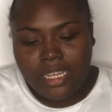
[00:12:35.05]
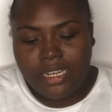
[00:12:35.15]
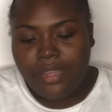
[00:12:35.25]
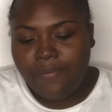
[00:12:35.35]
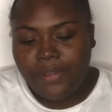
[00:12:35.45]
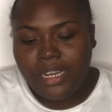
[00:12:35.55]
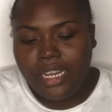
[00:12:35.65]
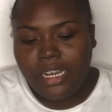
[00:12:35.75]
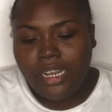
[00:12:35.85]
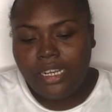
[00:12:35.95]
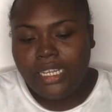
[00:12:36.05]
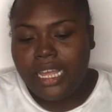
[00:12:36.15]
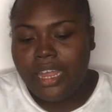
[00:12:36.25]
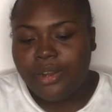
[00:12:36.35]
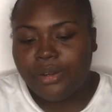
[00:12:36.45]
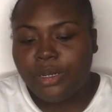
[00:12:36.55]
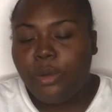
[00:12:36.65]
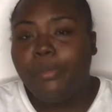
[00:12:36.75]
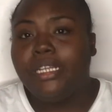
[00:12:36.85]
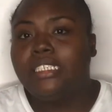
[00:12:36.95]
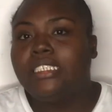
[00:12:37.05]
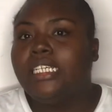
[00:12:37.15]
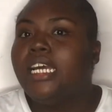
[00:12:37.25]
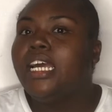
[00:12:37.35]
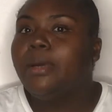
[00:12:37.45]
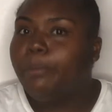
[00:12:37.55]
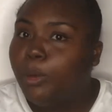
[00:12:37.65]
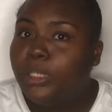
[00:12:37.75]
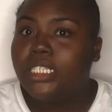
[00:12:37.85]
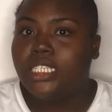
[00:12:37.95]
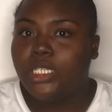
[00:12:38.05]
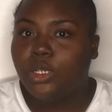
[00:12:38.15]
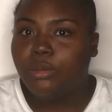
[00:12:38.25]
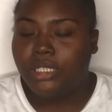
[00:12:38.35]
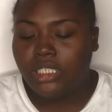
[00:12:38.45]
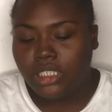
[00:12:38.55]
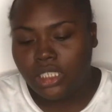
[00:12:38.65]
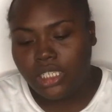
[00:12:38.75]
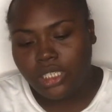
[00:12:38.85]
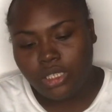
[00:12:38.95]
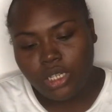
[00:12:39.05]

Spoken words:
definitely recommend Puerto Seco Beach in